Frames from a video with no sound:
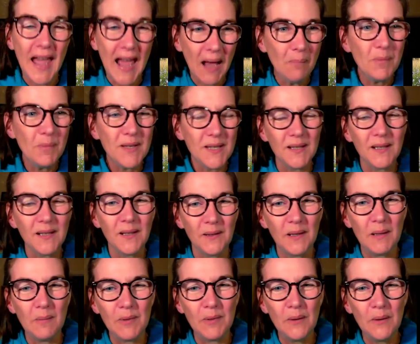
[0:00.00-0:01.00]
They're
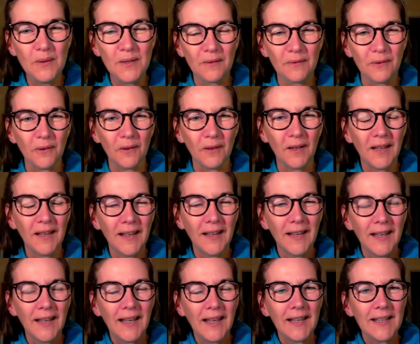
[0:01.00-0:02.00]
absolutely beautiful.
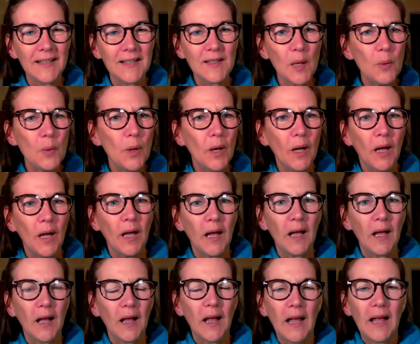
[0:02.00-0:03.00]
So
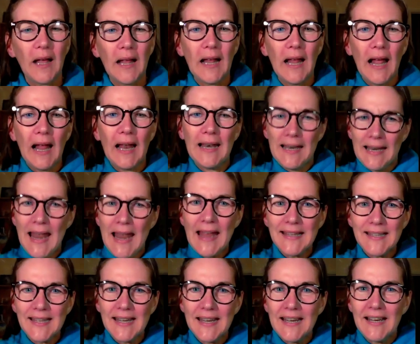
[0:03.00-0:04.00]

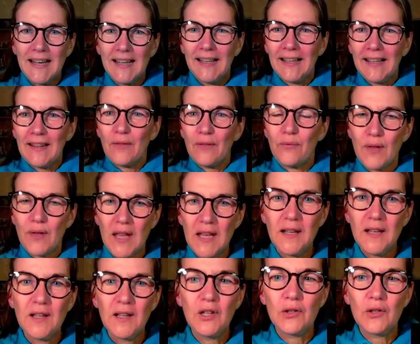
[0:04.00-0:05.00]
letting
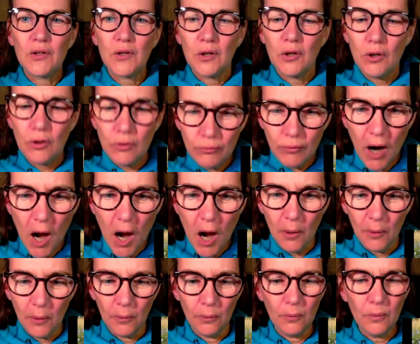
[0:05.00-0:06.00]
things
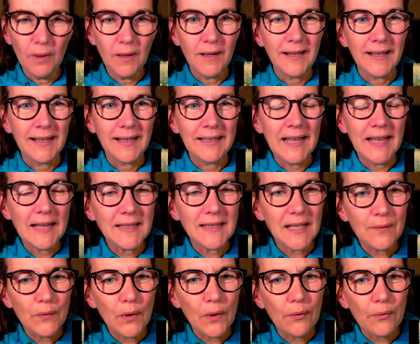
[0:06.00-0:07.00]
grow,
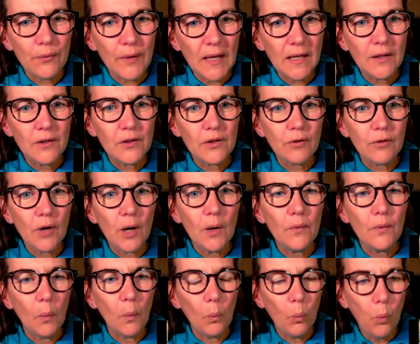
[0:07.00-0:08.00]
letting the things
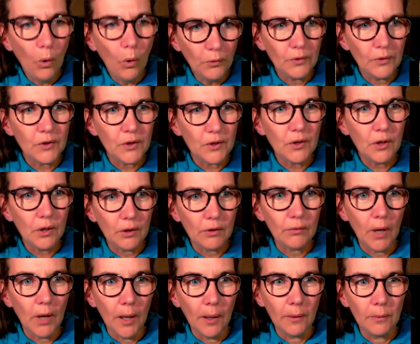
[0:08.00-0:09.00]
grow that want to
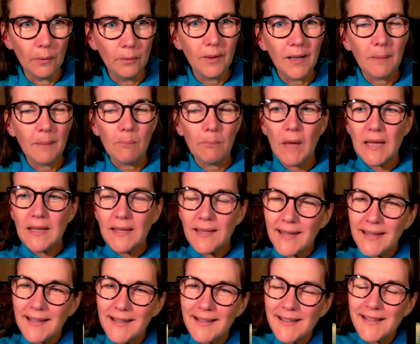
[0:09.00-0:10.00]
grow,
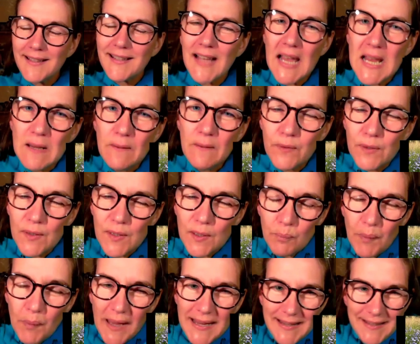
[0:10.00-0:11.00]
making safe
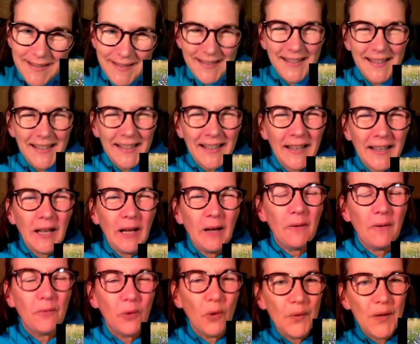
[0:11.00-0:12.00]
space
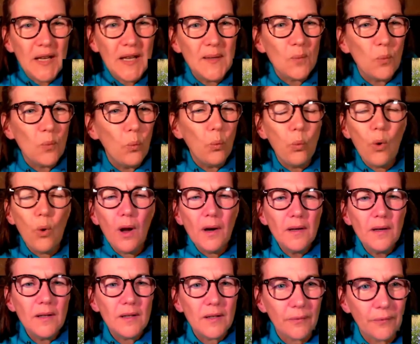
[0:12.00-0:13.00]
for these
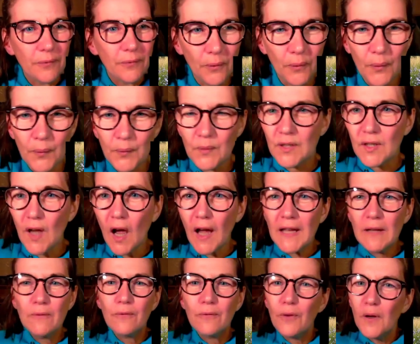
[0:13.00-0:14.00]
wonderful,
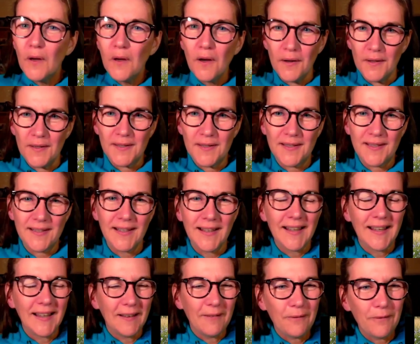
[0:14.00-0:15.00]
diverse
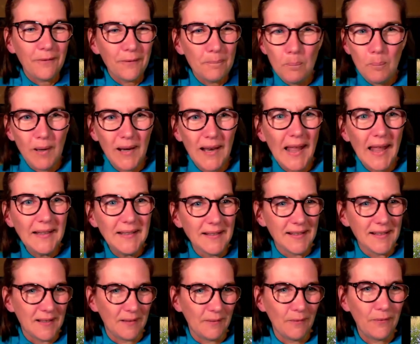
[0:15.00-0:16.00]

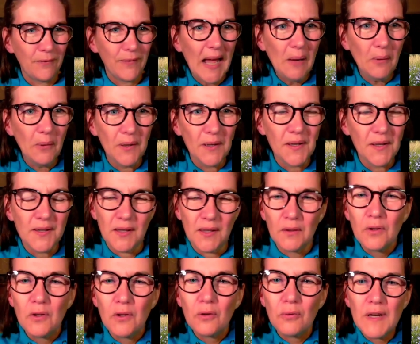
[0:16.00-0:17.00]
plants and flowers
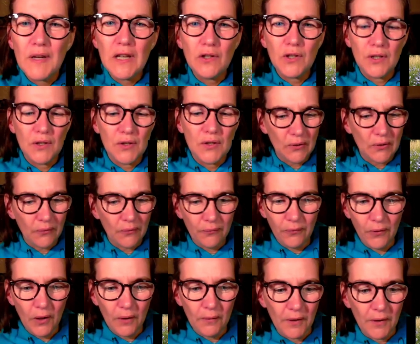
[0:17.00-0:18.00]
and creatures to
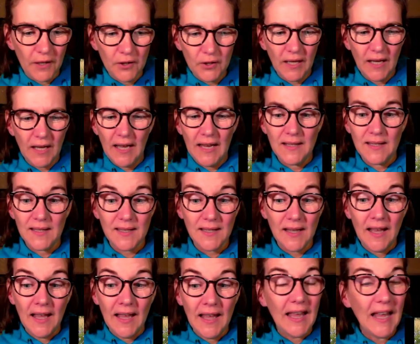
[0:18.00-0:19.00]
flourish.
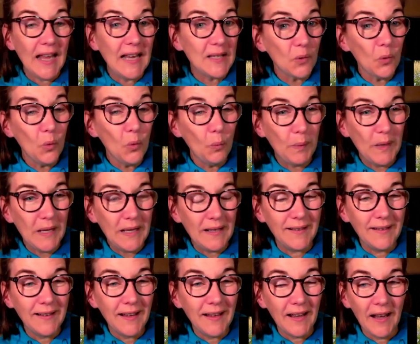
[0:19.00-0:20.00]
It's, it's all
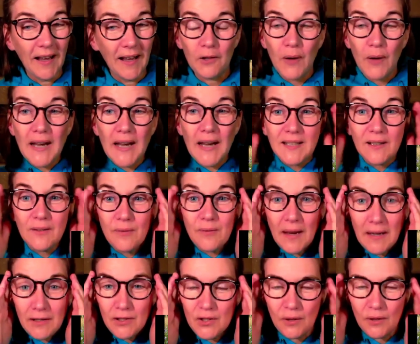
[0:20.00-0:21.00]
been a great
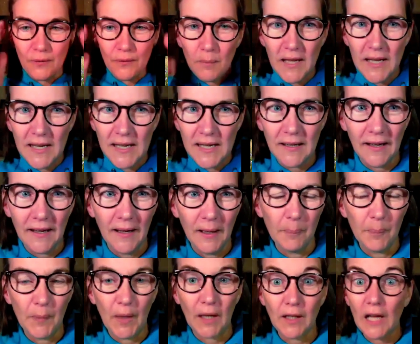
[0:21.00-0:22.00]
adventure for me.
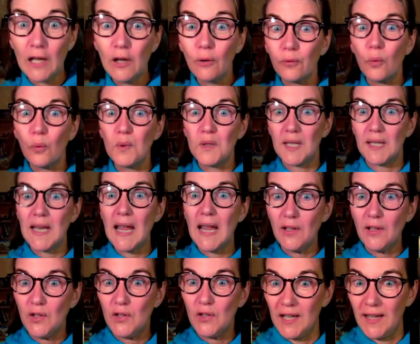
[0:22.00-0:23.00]
Um, and I look forward to
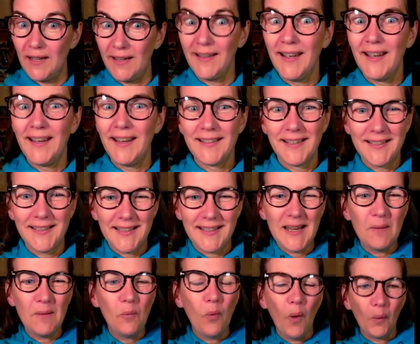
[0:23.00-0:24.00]
next year to
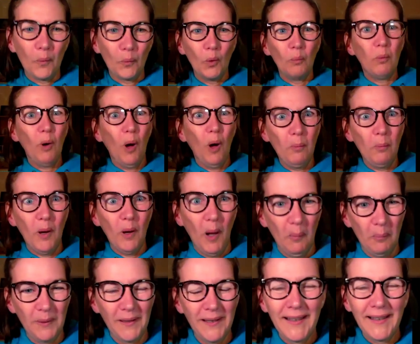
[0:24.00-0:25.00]
see what will pop
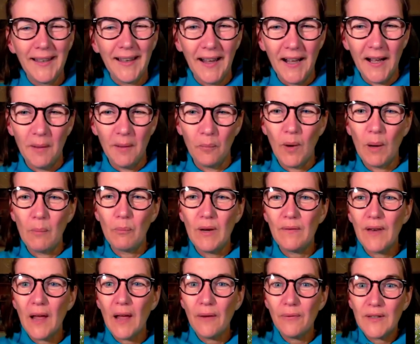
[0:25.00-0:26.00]
up uh, when
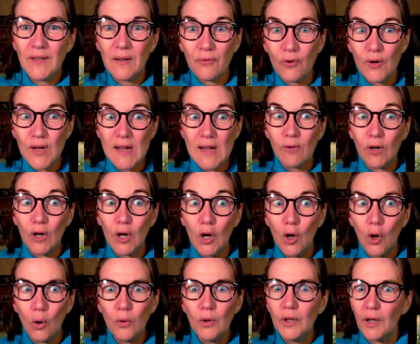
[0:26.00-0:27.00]
we've left it for
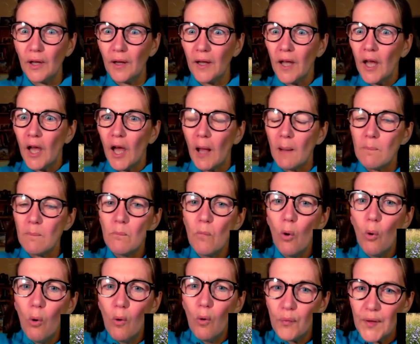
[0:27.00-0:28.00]
even longer and
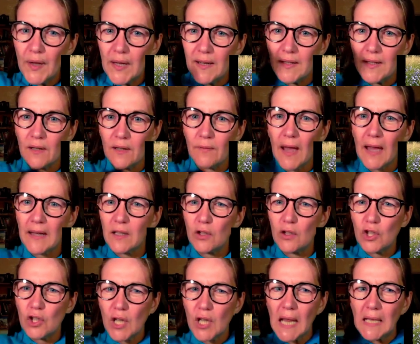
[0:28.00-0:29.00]
more things have had
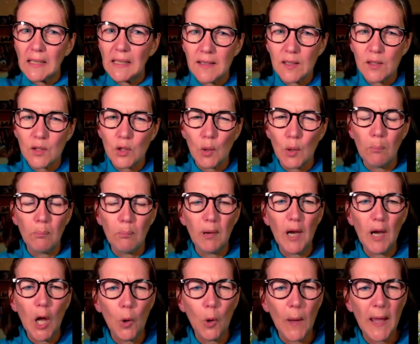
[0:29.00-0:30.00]
a chance to
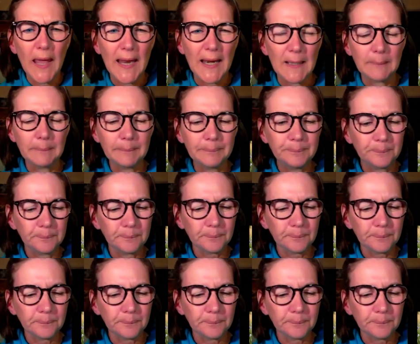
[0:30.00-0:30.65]
blow in.